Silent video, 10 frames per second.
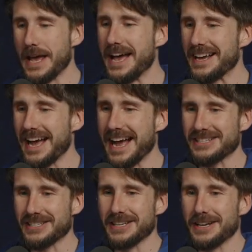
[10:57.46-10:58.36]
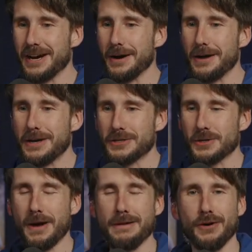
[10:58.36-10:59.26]
actually uh, so
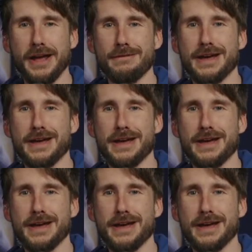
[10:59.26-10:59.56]
my brand